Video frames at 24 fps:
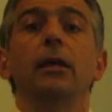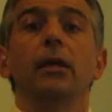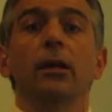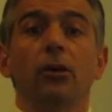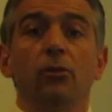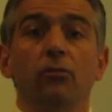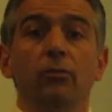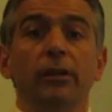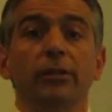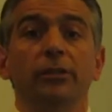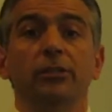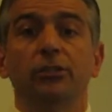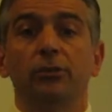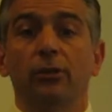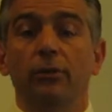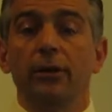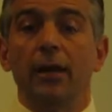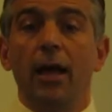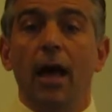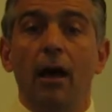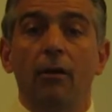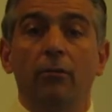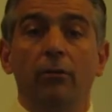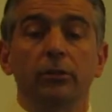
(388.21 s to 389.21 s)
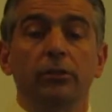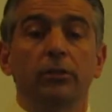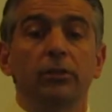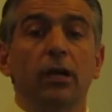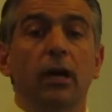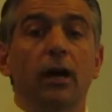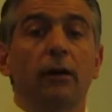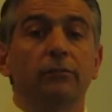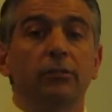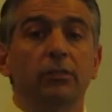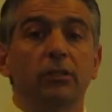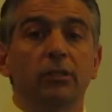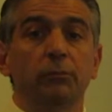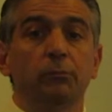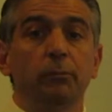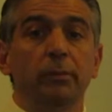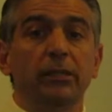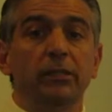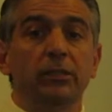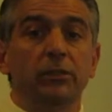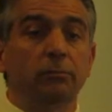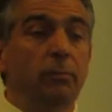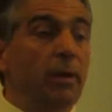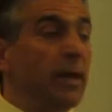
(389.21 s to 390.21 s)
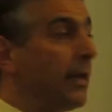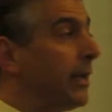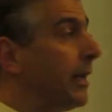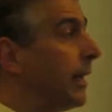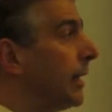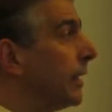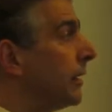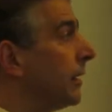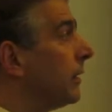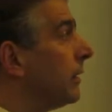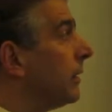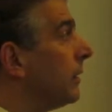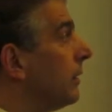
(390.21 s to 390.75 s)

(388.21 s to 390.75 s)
increase your knowledge of speech making.